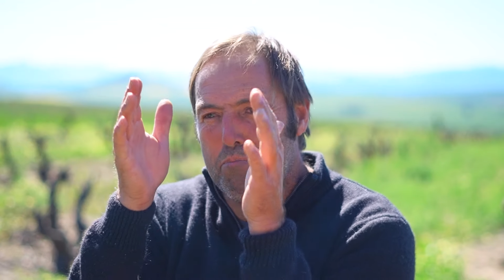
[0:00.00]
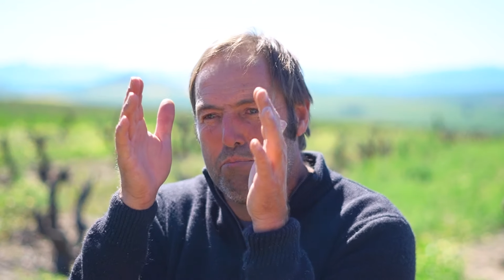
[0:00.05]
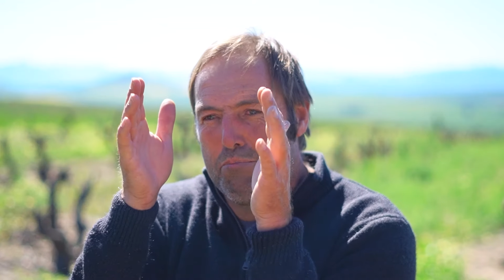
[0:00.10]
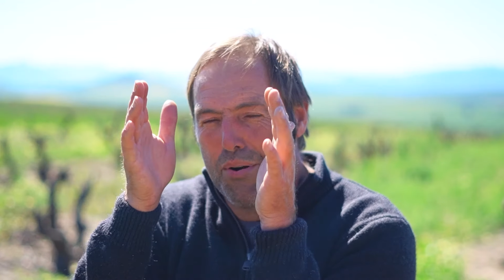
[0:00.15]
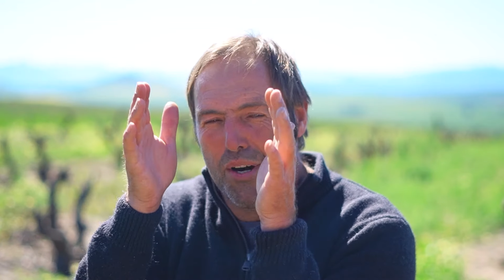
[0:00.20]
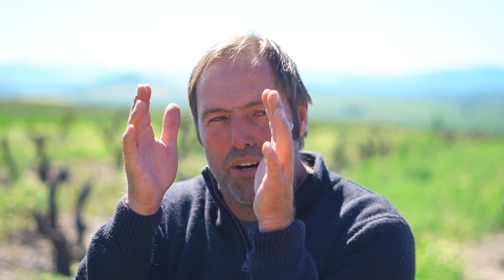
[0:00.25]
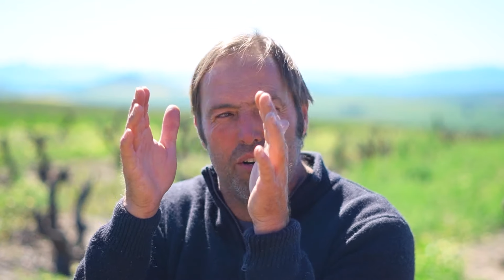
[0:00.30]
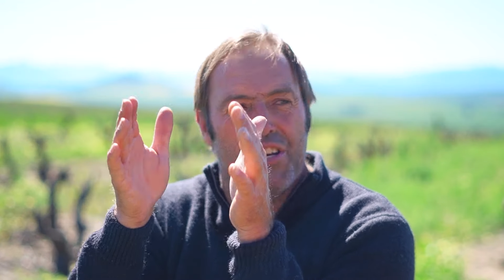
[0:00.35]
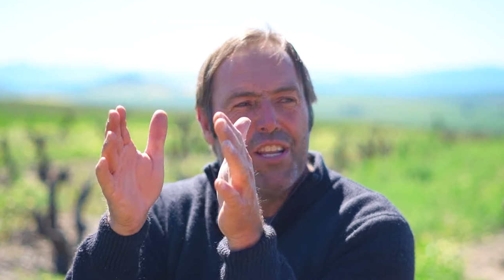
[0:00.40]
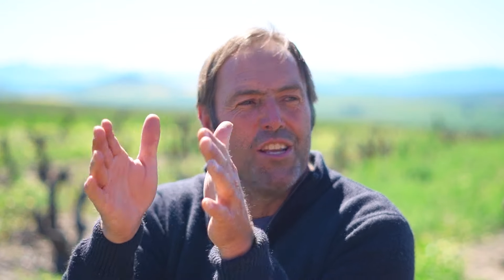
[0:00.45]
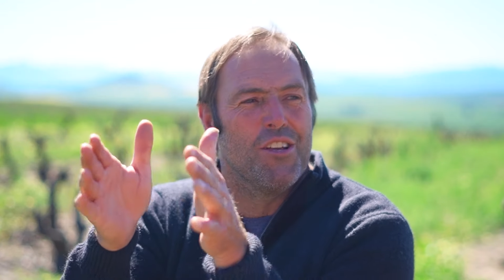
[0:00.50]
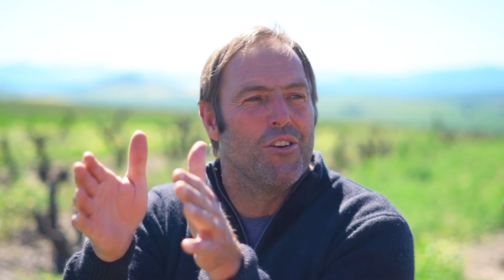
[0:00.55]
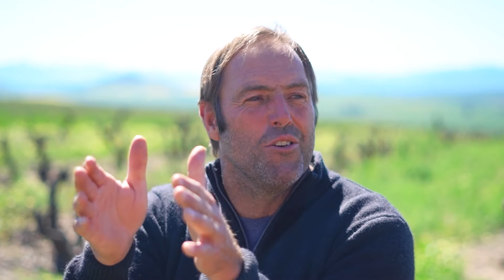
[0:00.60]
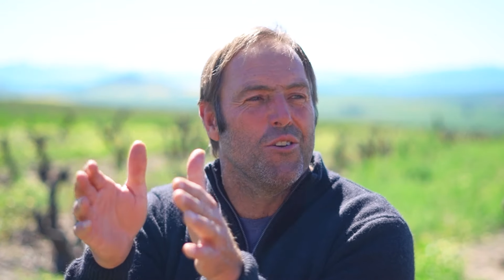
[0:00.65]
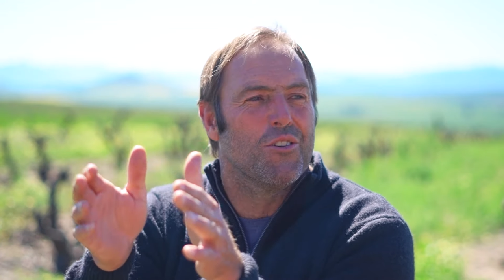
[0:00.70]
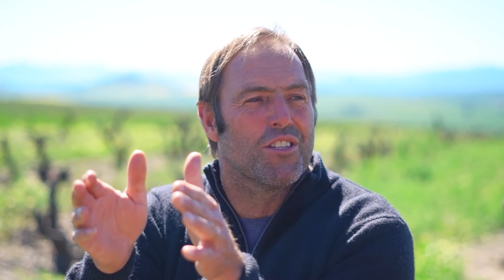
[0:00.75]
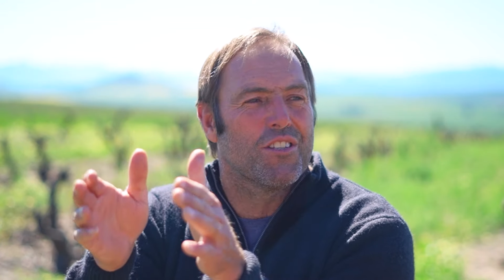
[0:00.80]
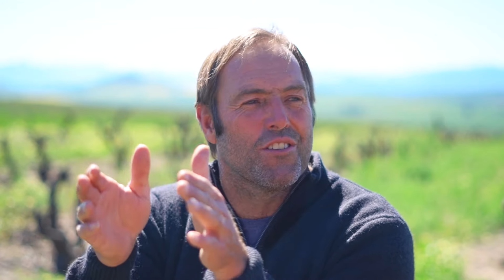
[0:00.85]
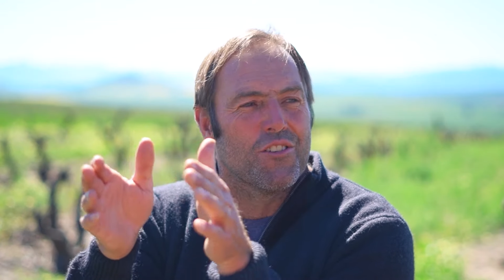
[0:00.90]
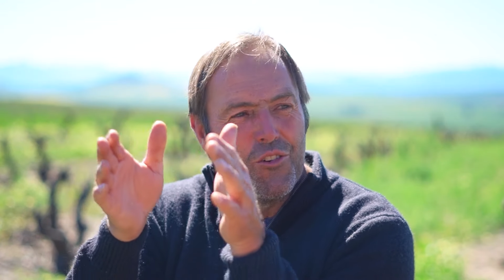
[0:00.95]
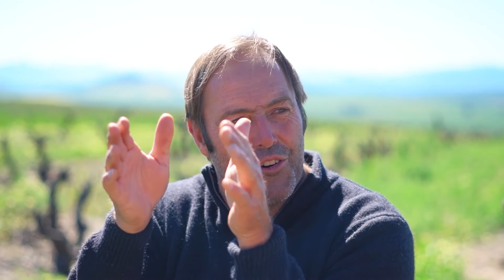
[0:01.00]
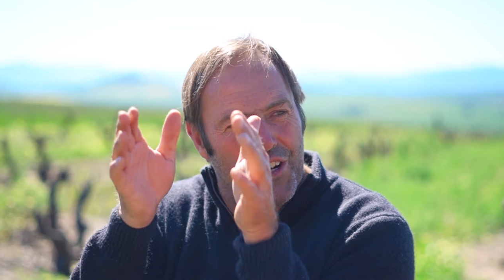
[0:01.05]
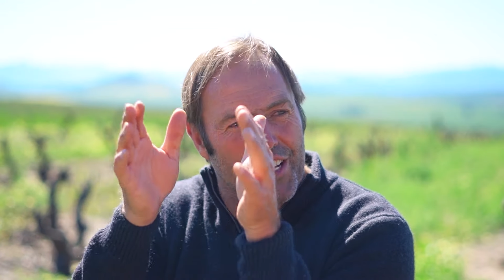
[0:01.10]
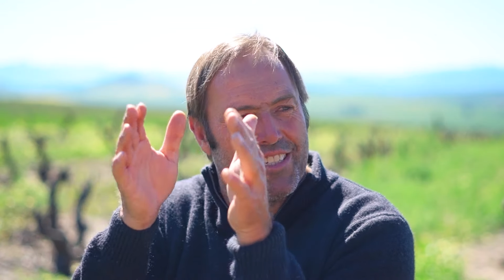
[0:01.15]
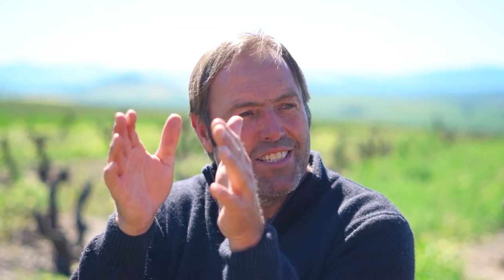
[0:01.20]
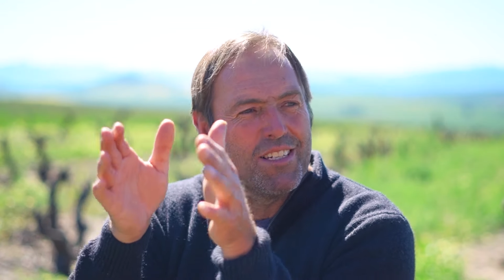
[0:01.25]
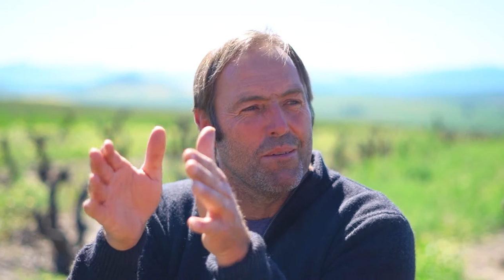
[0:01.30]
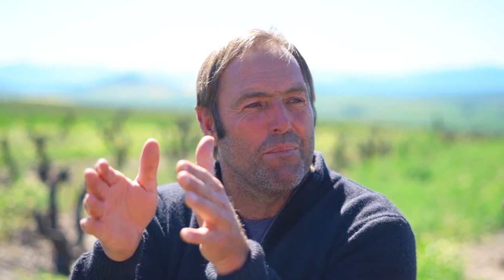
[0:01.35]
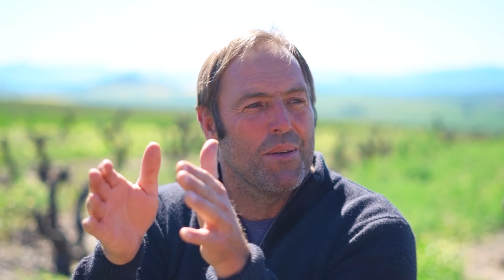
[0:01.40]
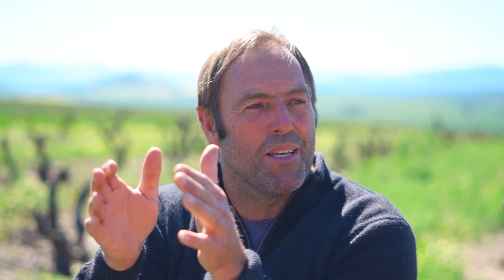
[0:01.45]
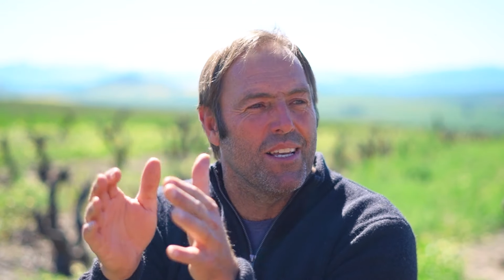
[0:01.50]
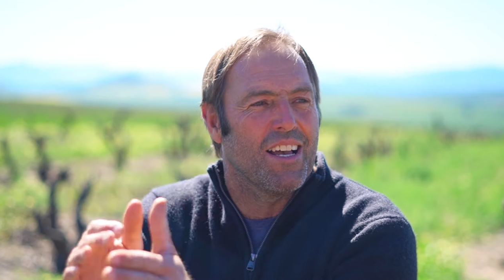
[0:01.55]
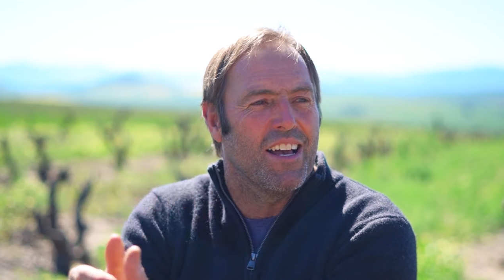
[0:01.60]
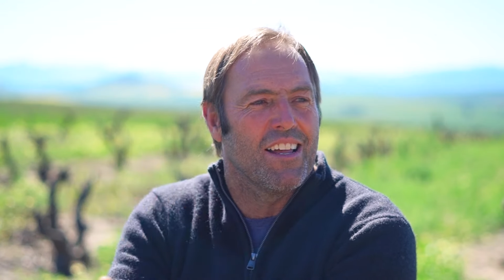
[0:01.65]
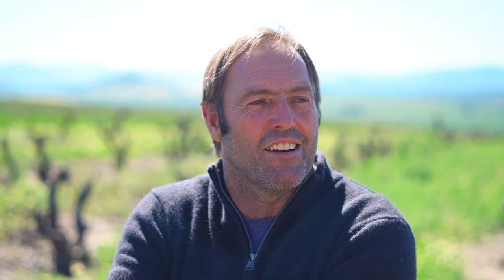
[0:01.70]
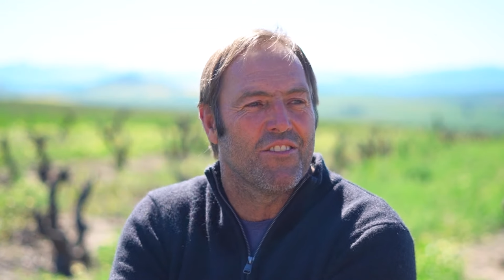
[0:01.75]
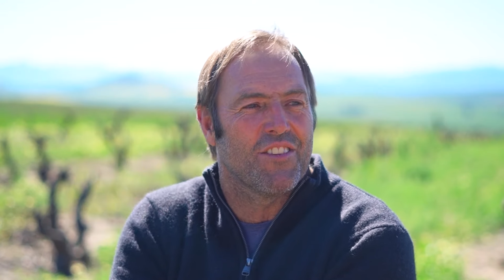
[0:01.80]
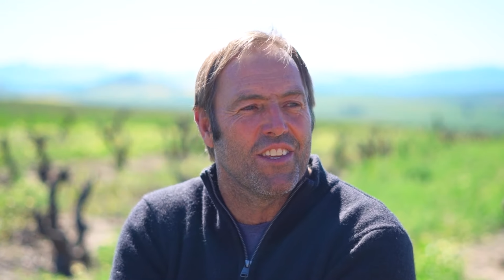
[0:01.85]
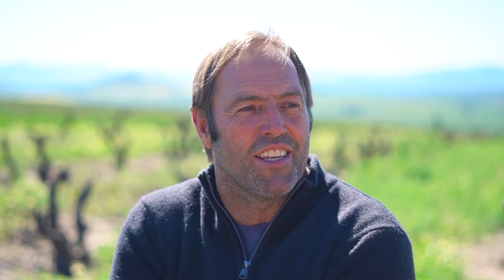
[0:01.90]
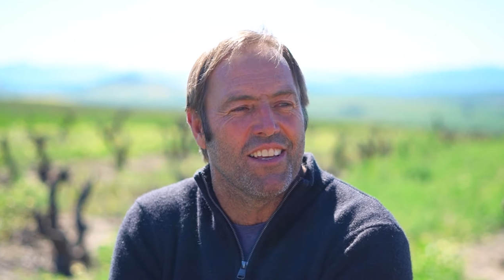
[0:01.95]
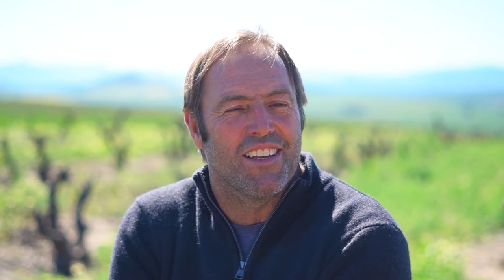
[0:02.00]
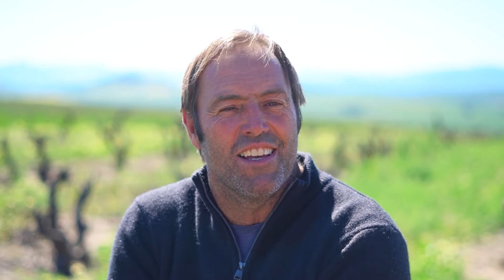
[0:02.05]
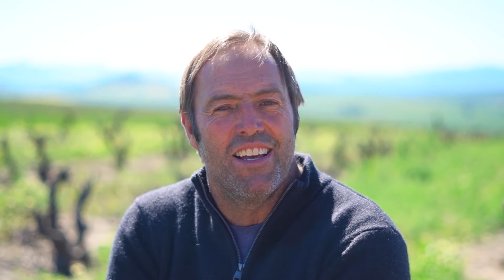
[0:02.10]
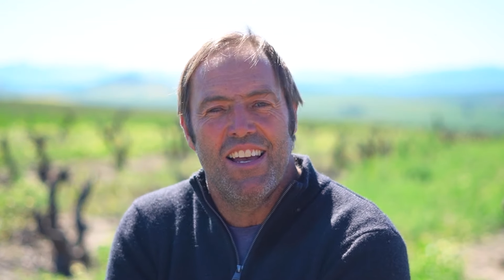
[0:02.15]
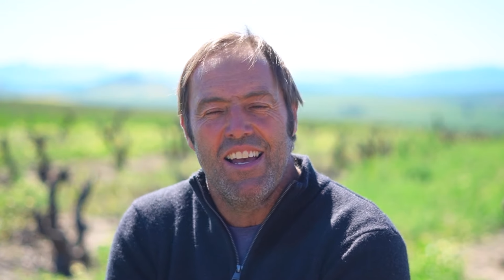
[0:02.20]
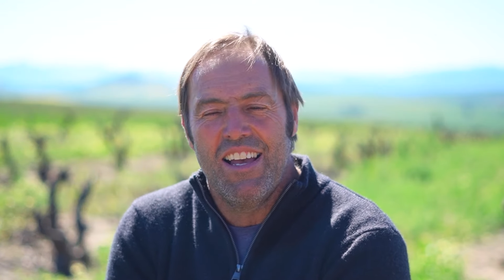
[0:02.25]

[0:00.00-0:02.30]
produced recipe kind of thing,